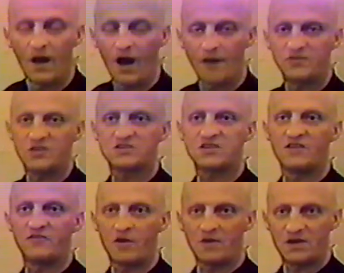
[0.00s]

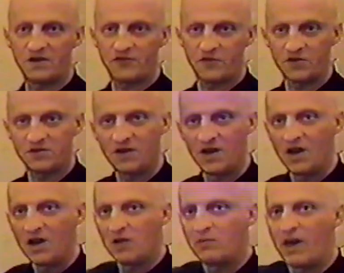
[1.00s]
obviously very different.
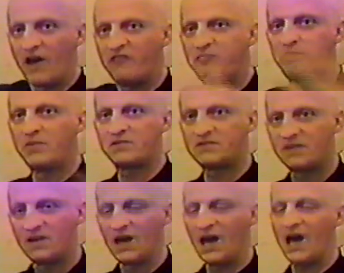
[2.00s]
We have put
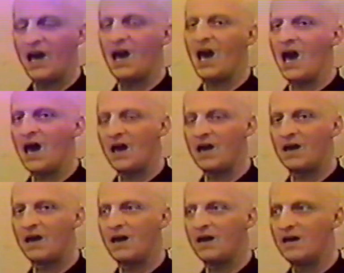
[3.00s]

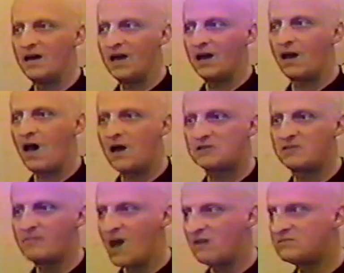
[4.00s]
a large
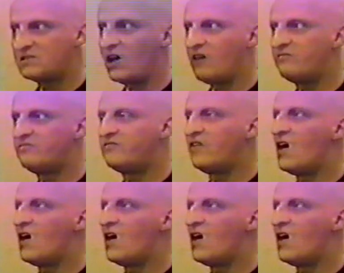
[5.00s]
amount of